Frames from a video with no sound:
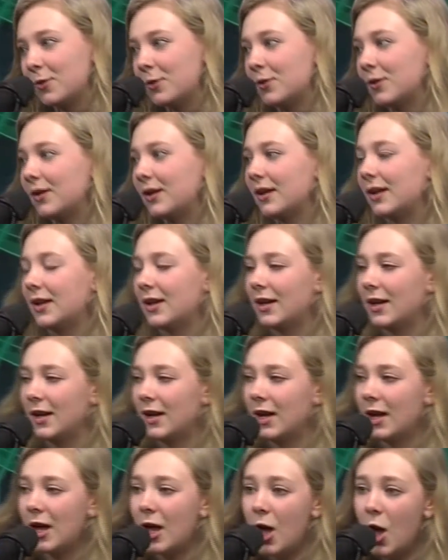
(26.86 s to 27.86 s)
Kelsey Abbott
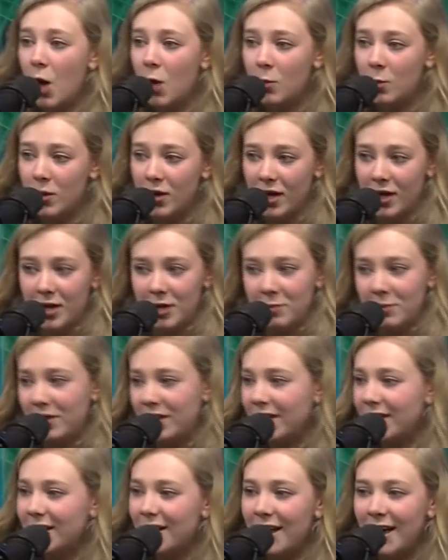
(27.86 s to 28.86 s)
is a native of
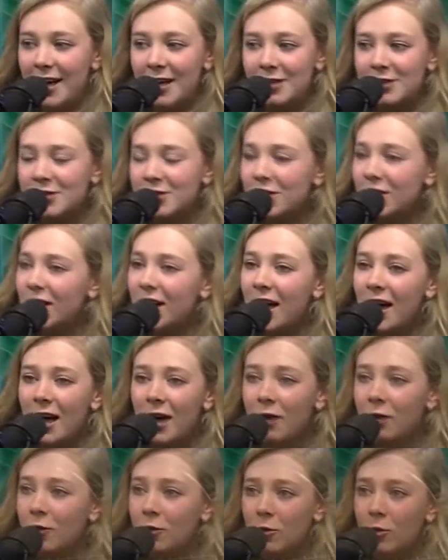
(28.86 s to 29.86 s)
the Eastern Shore,
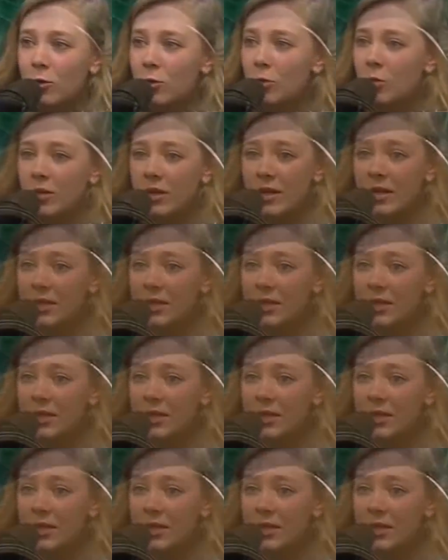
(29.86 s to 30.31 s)
and we've